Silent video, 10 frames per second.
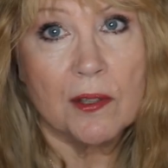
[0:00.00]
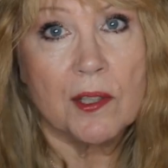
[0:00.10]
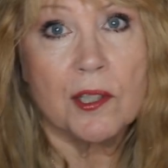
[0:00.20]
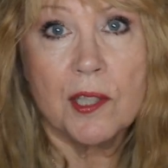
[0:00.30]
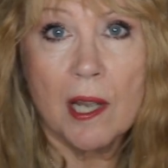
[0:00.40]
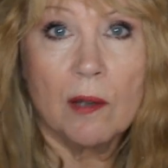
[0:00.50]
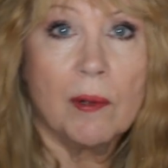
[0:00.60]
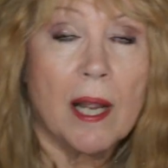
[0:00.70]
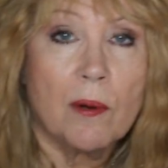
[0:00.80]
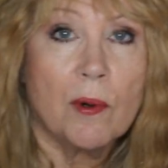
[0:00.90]
in the sale
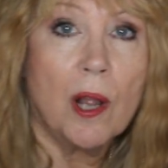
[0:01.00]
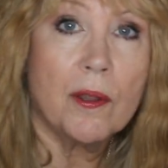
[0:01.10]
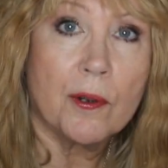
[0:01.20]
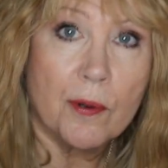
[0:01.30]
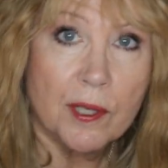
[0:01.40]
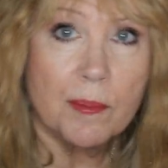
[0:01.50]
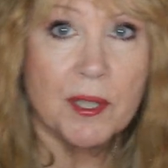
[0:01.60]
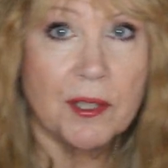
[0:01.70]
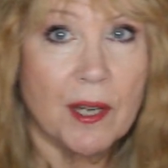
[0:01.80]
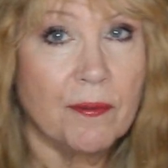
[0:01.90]
rack where all their
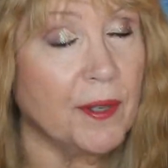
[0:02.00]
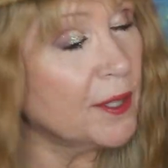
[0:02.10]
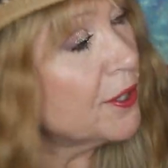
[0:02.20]
Christmas stuff is.